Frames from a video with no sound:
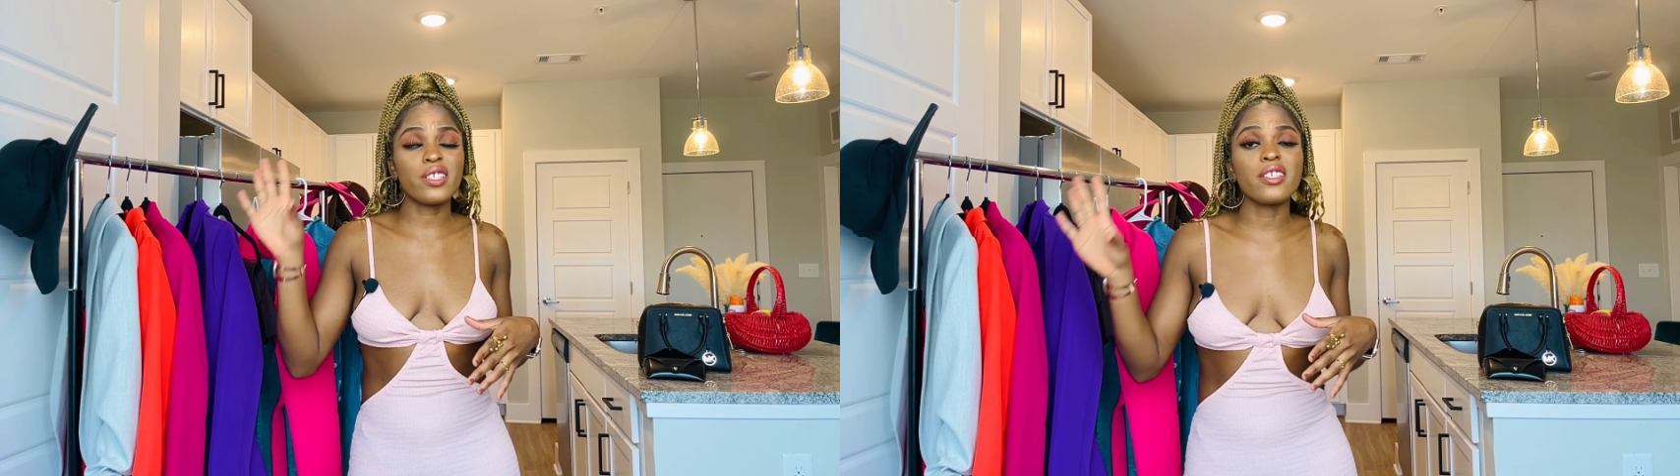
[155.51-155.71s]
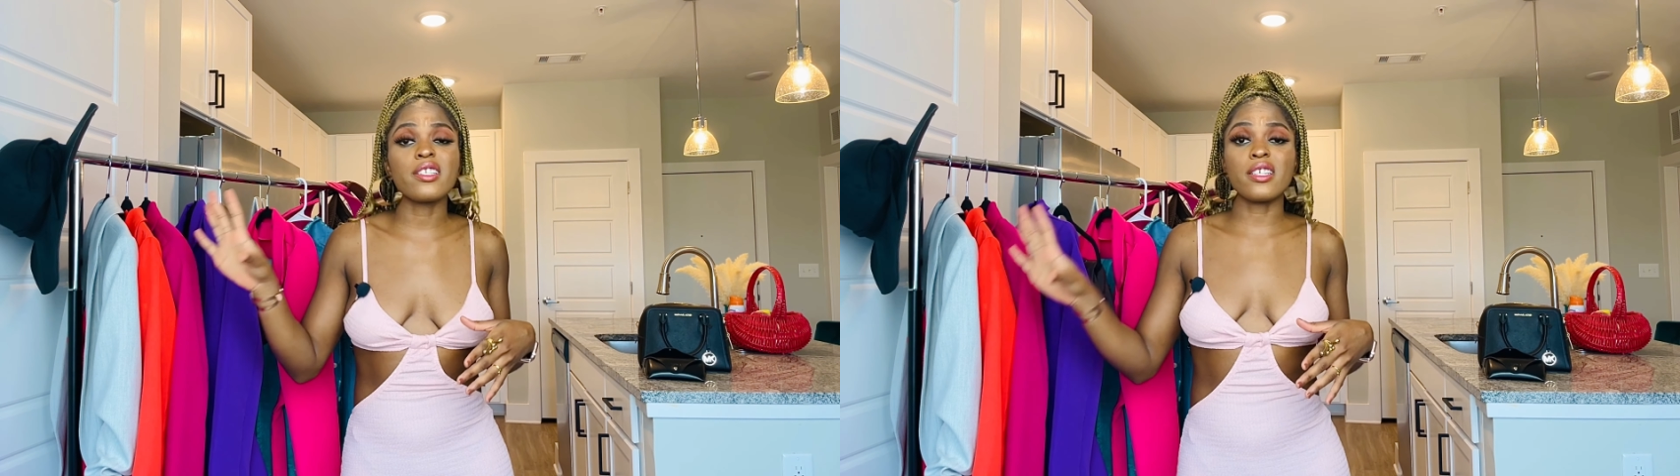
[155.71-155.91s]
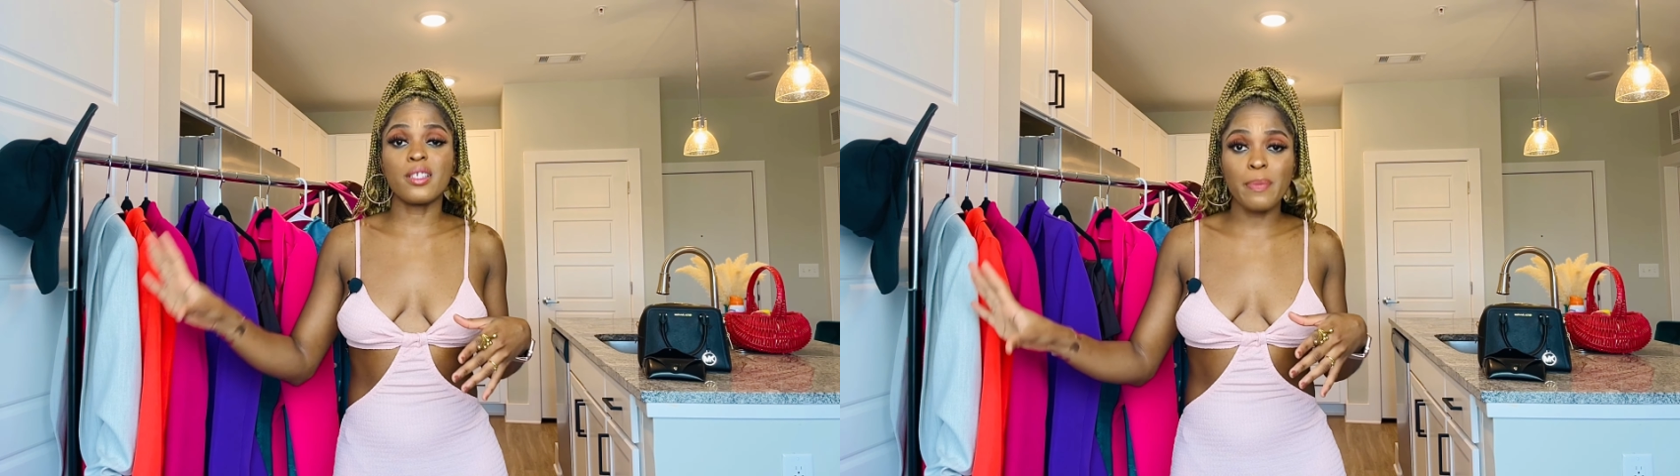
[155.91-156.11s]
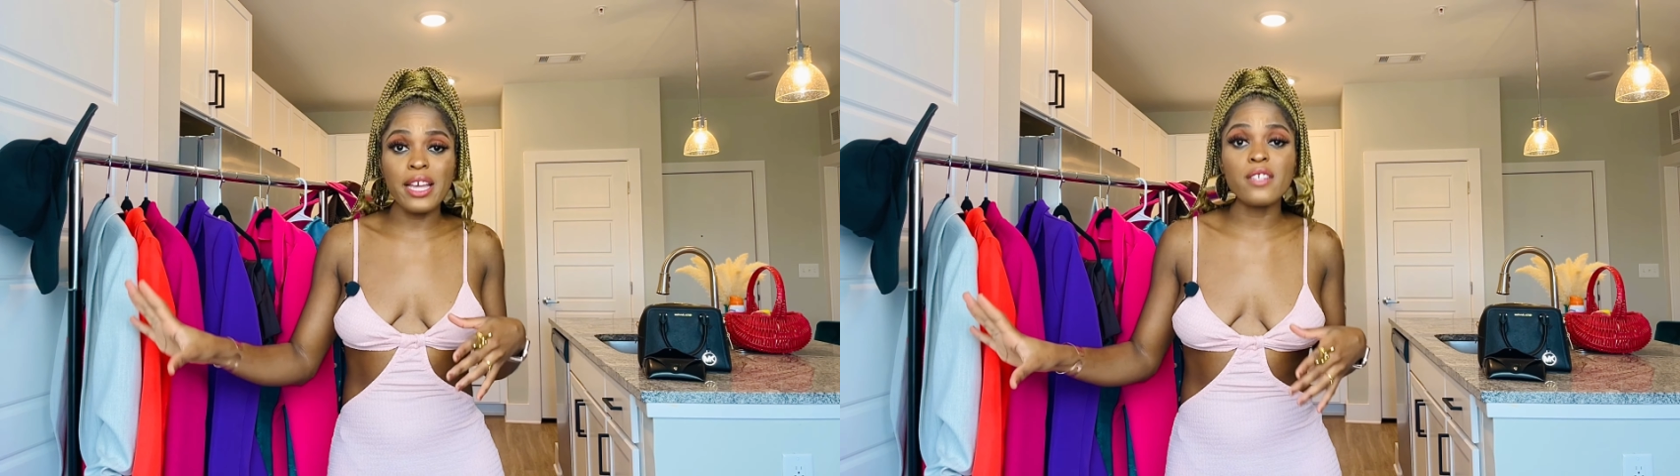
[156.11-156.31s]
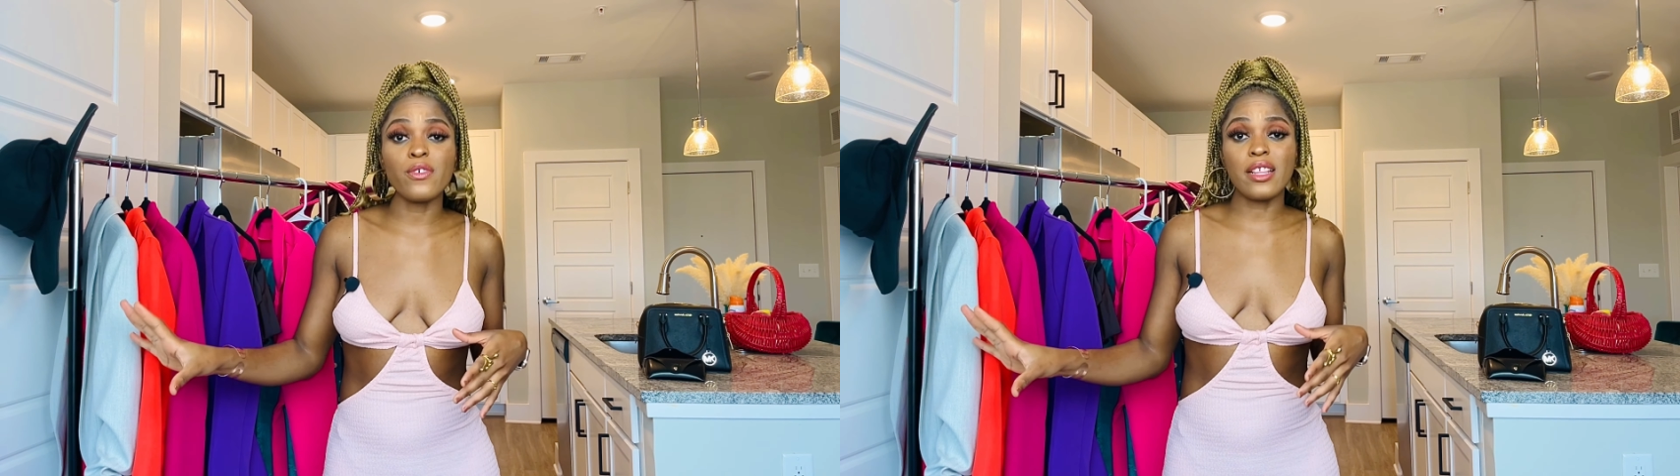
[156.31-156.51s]
There's a space
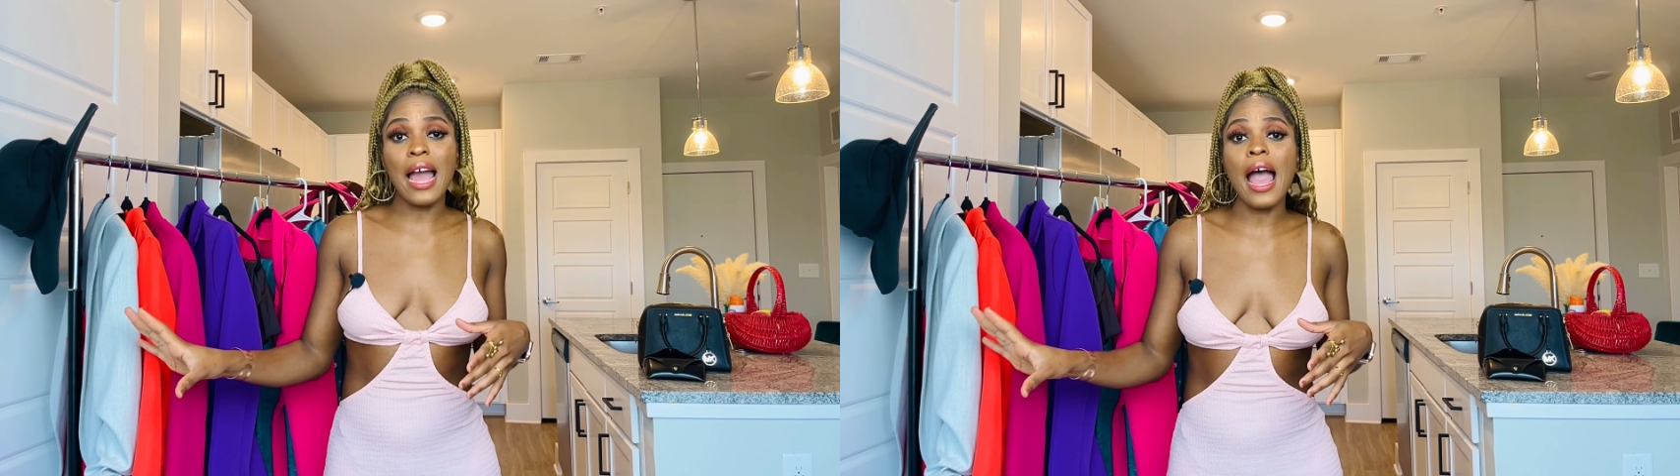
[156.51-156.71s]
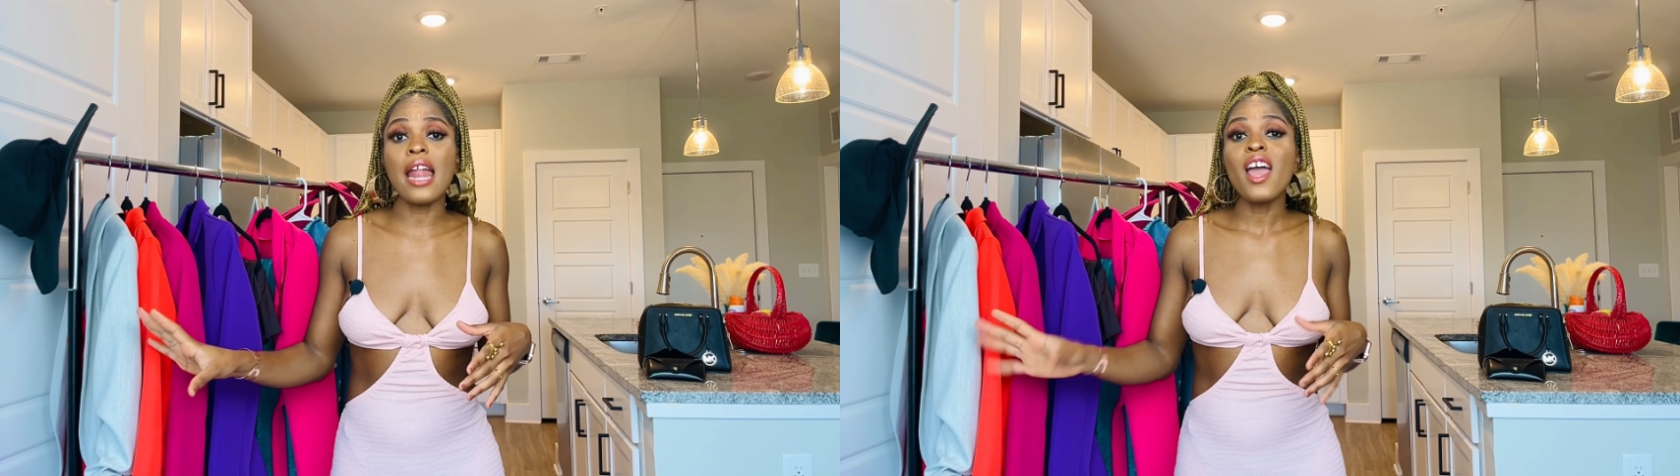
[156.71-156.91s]
for that,